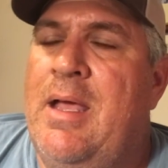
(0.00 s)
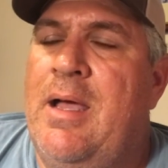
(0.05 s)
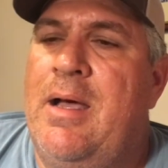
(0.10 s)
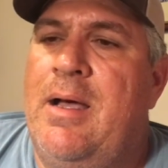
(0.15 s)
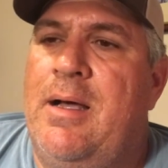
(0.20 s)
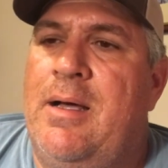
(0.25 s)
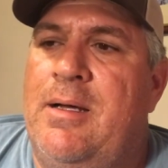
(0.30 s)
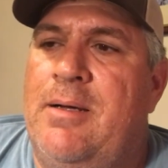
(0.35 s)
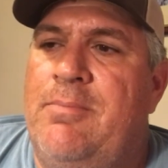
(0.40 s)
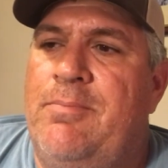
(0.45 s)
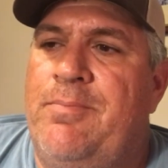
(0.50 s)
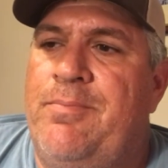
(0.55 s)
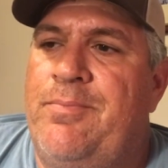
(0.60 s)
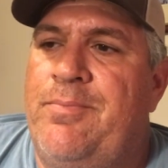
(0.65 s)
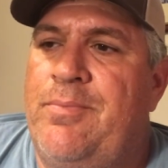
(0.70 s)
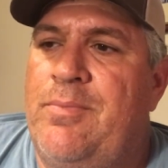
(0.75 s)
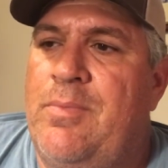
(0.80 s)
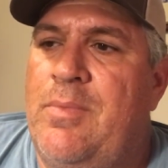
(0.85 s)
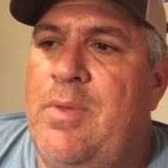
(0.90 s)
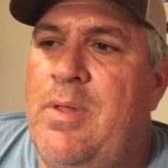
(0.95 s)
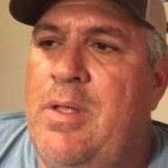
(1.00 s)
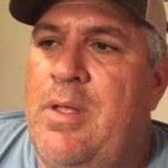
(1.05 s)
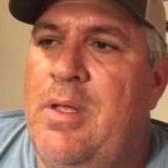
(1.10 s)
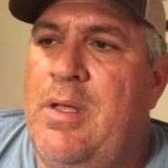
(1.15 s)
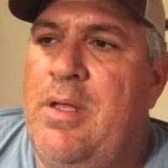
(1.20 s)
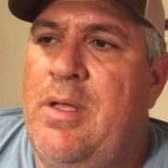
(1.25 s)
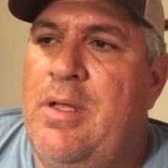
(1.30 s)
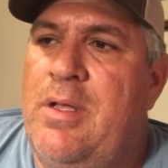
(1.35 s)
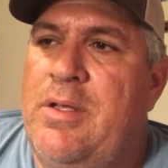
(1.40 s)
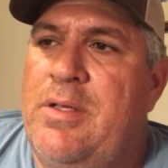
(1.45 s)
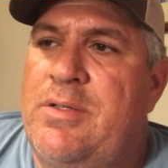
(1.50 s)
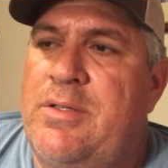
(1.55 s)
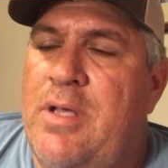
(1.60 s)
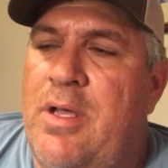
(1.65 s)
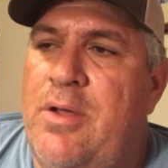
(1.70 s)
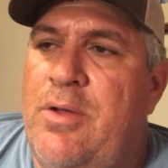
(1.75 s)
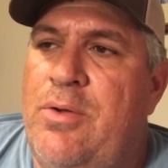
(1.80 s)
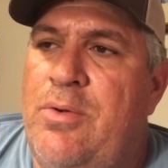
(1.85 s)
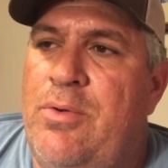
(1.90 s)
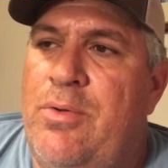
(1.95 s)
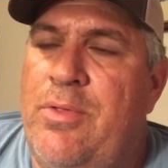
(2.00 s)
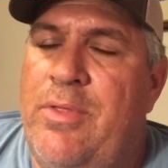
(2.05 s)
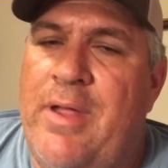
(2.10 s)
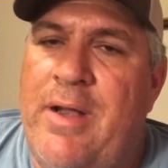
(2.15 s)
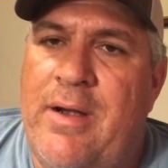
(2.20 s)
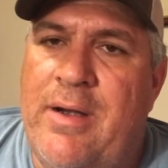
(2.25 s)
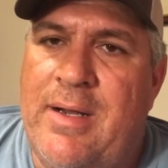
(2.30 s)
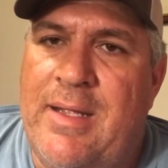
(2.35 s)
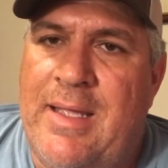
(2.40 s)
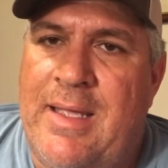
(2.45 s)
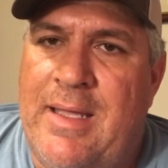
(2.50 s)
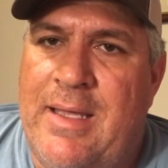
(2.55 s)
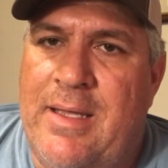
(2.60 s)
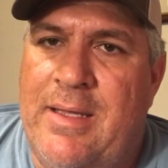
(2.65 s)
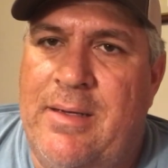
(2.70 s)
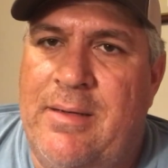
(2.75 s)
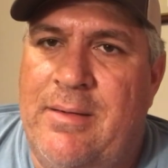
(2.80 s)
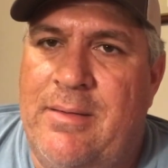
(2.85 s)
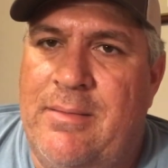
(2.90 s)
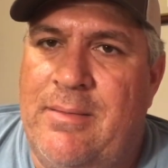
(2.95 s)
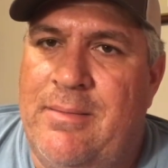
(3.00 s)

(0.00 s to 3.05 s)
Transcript: So there again,